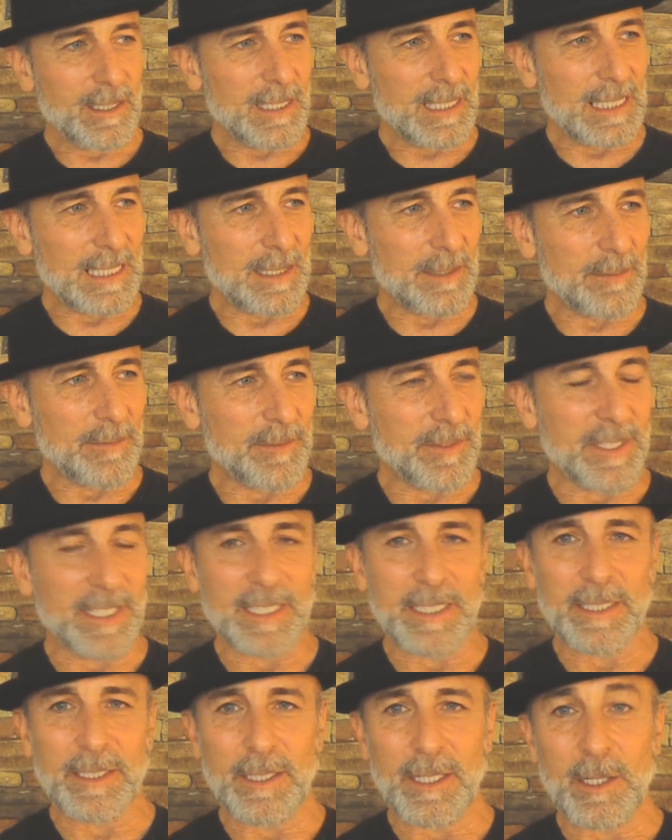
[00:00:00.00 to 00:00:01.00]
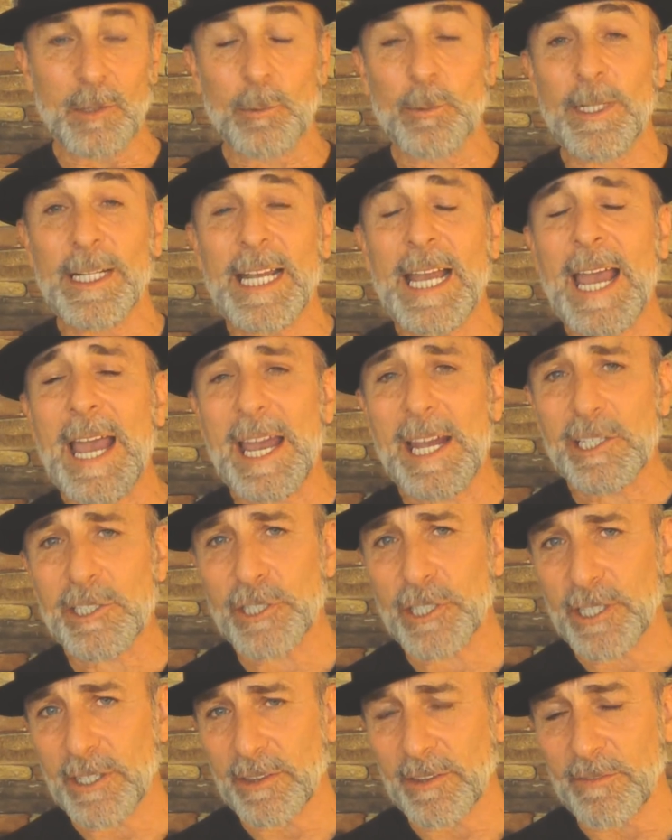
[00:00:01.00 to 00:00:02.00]

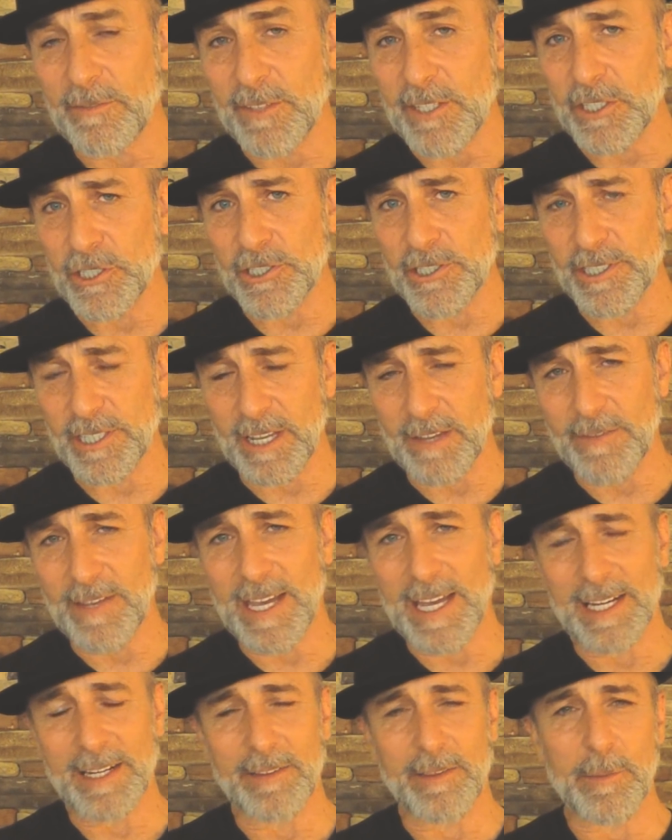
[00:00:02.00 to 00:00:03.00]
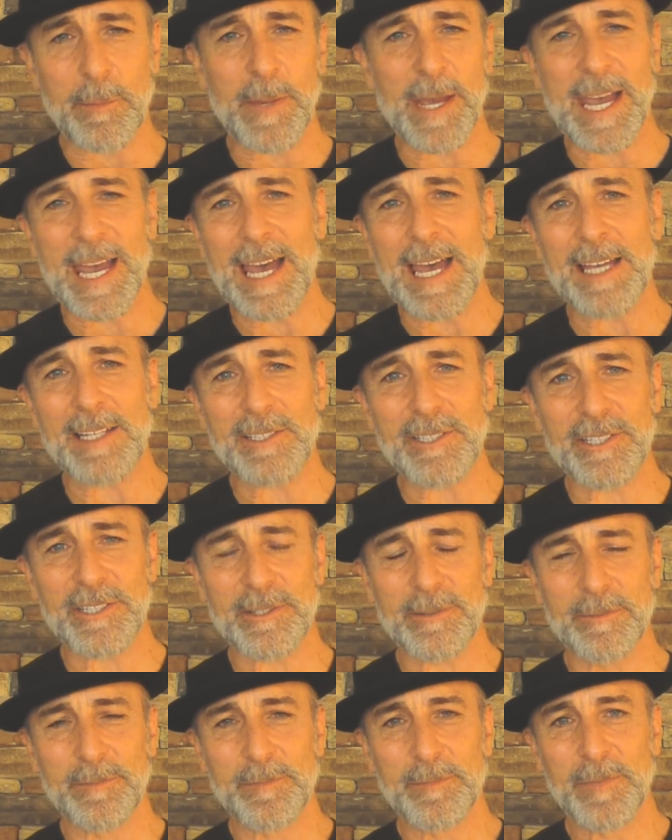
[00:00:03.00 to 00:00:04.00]
rehashing of the visions I've had of the past.